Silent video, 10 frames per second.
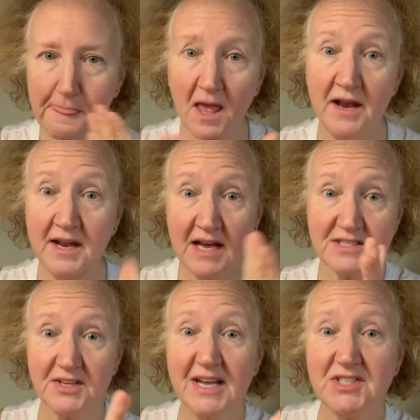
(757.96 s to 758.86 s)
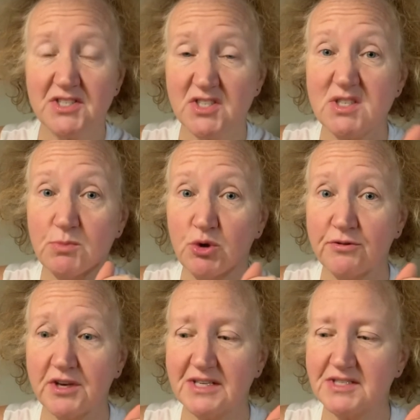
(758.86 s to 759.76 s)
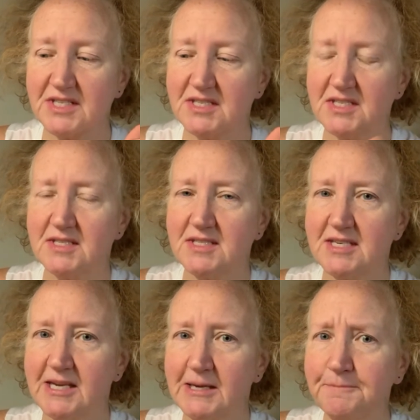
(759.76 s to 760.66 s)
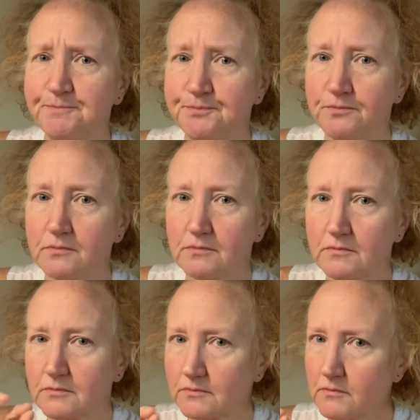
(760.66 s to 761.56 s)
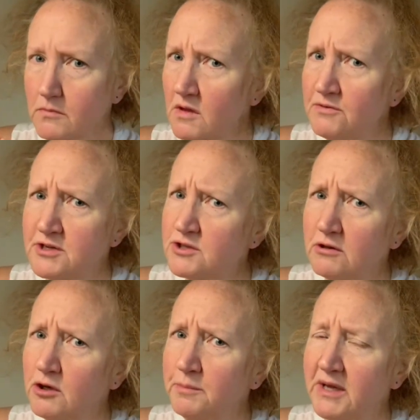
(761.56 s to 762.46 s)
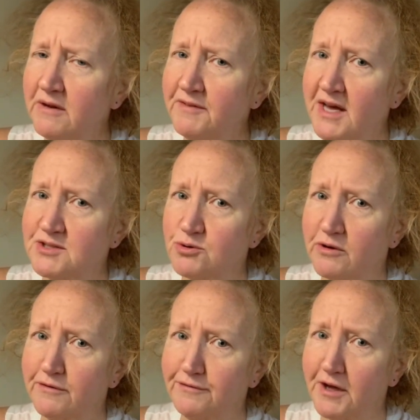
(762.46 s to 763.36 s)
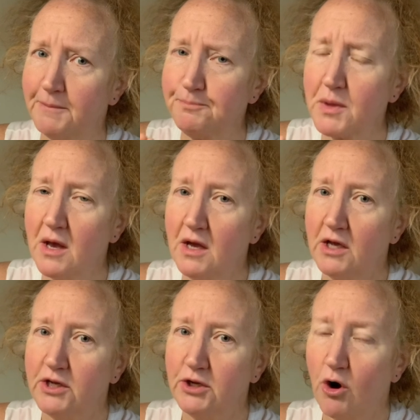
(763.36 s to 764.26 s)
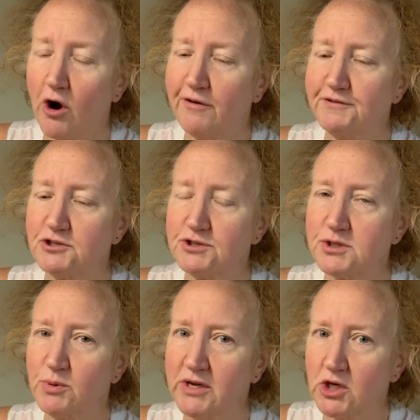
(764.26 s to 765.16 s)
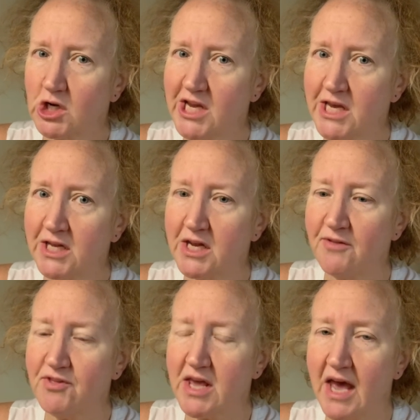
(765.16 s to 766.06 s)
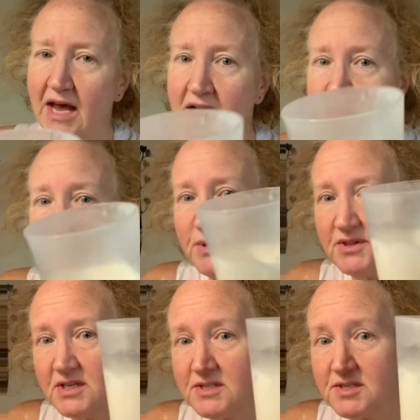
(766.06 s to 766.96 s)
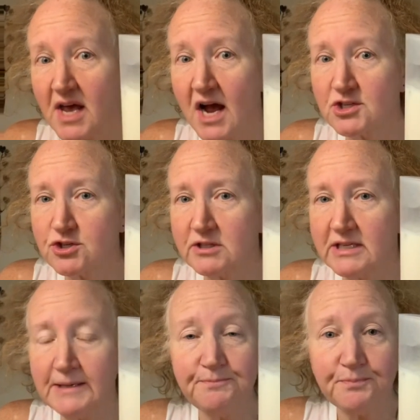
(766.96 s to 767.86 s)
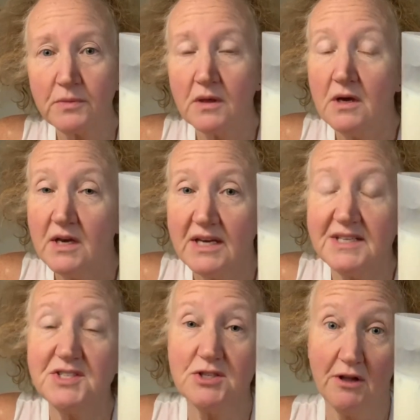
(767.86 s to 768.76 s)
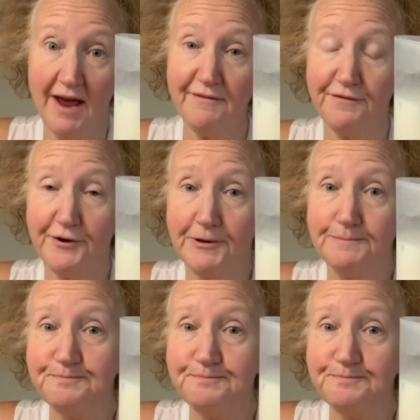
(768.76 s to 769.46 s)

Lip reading: And it has a nice and smooth consistency. There's a little bit of that sort of, you know, artificial sweetener hit at the end, but this actually is delightful.